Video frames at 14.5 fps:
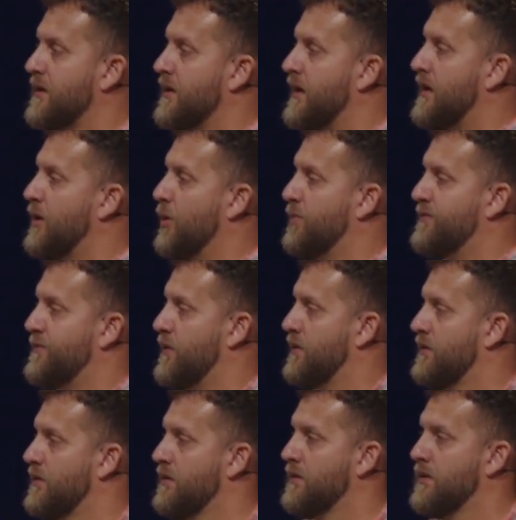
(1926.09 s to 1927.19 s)
and hoped for.
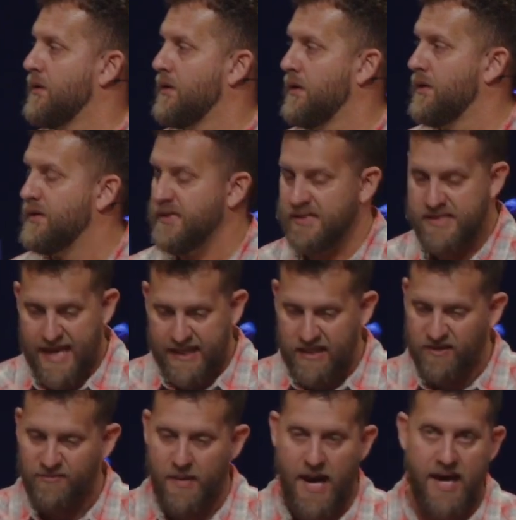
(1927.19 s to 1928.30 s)
This
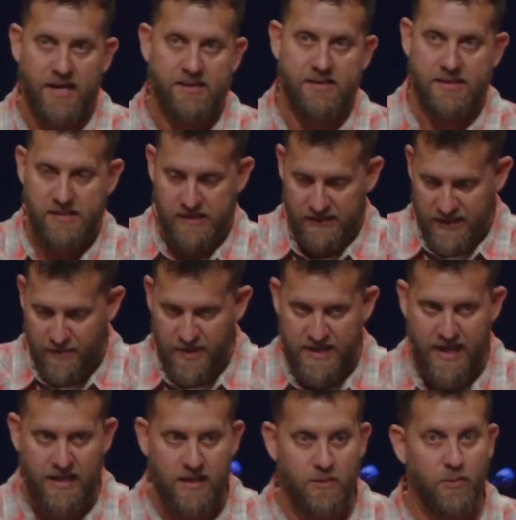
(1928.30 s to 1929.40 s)
negative bias is
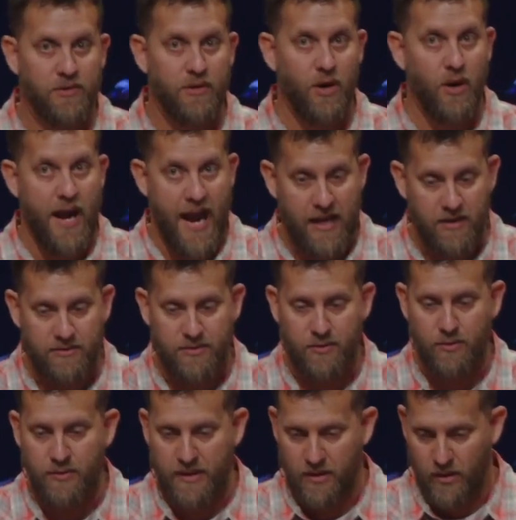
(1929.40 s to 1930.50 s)
eliminated with our
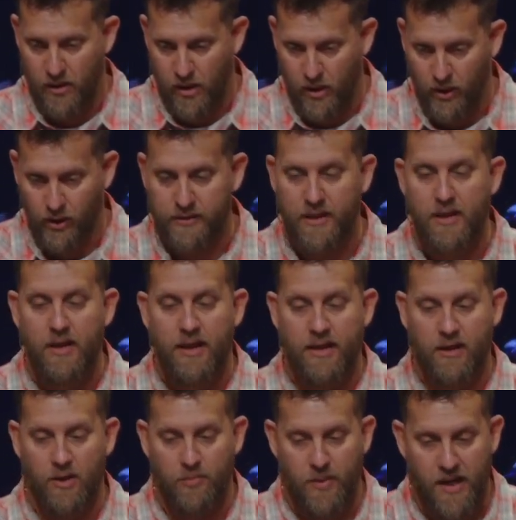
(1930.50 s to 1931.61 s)
attitude and our heart
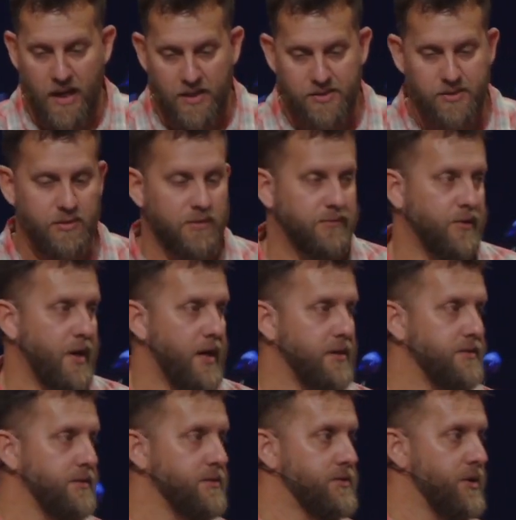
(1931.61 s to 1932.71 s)
and our posture of
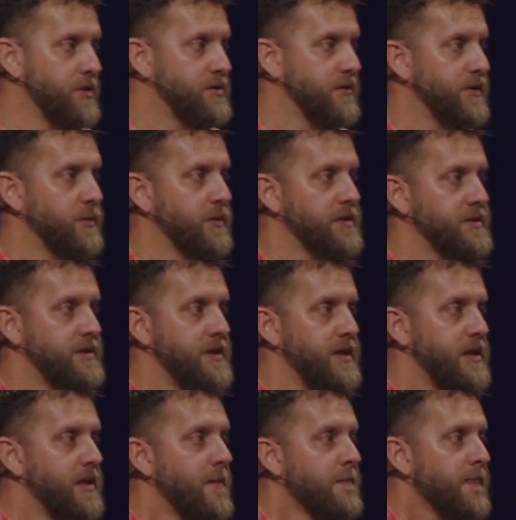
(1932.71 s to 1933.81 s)
gratitude. Church, if you want to
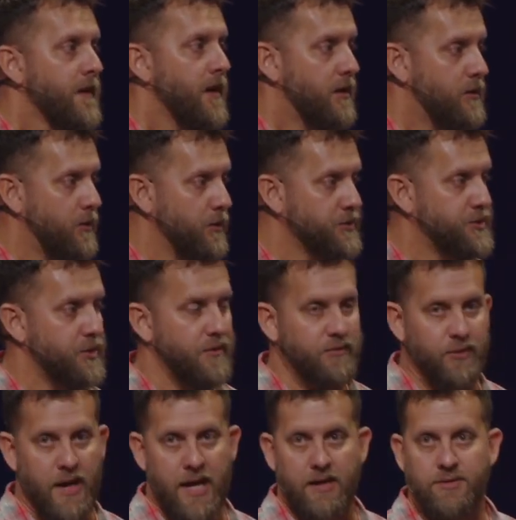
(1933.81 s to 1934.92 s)
see a culture of
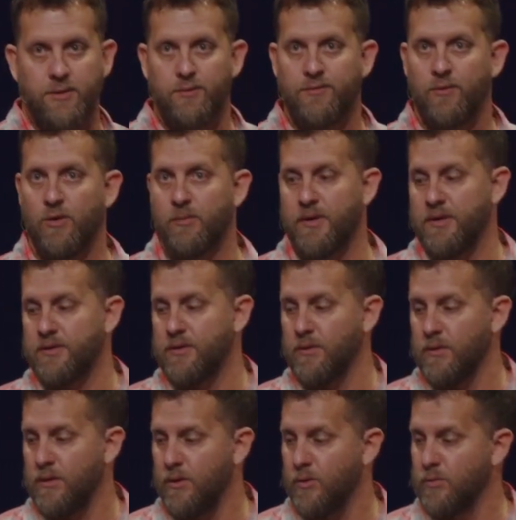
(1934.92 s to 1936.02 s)
gratitude form in
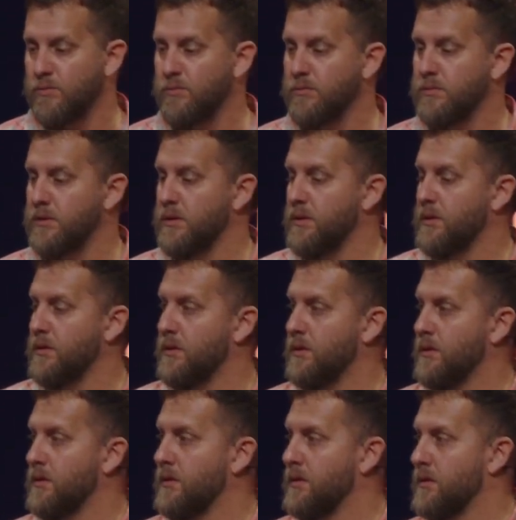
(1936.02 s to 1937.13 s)
your home,
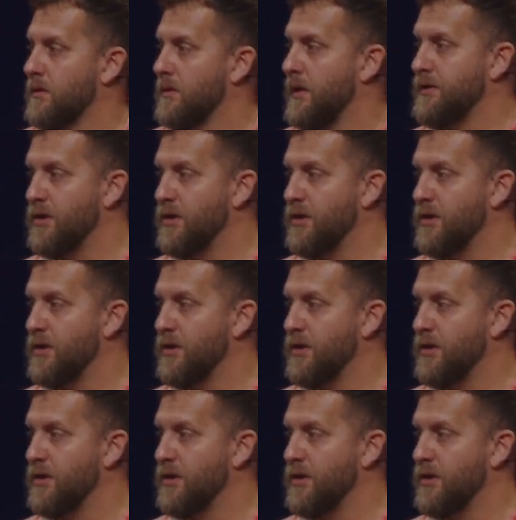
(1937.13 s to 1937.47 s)
in your